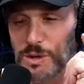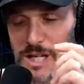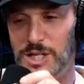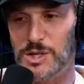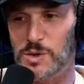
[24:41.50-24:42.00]

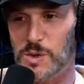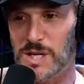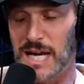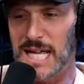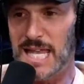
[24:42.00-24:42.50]
it just was
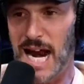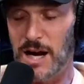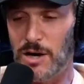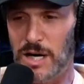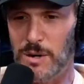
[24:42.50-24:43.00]
like, and then I
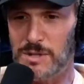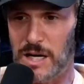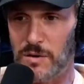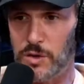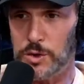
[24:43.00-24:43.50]
heard, it was like
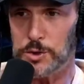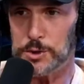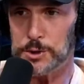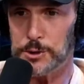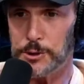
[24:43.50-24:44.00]
a,
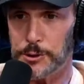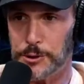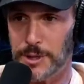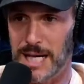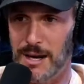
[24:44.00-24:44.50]

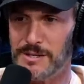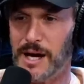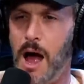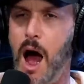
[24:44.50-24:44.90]
and I was like,